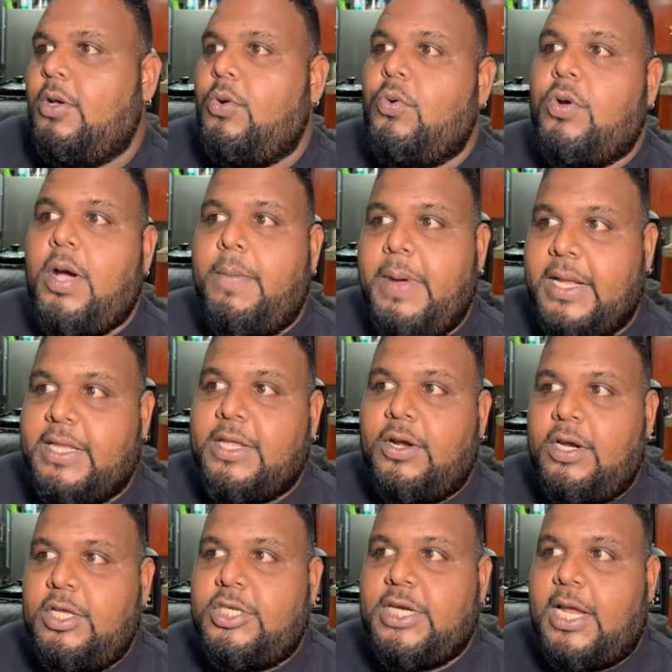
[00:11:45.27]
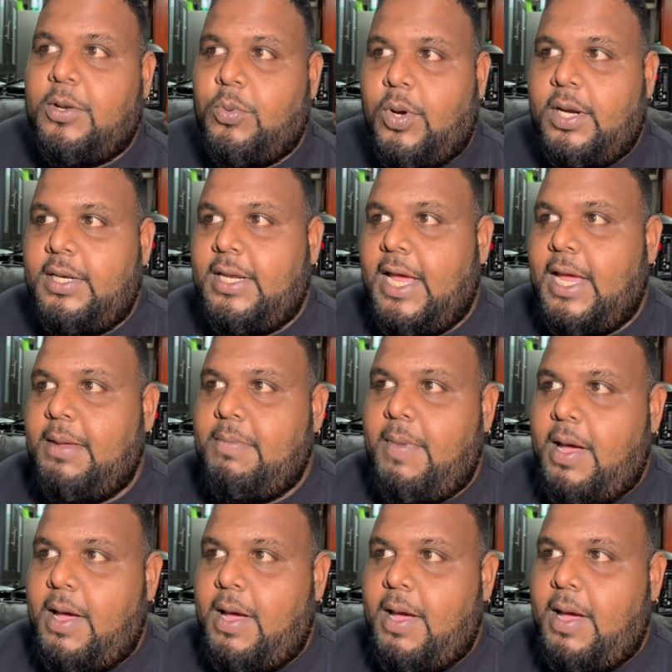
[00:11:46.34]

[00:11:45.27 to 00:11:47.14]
who commented on the chat one time.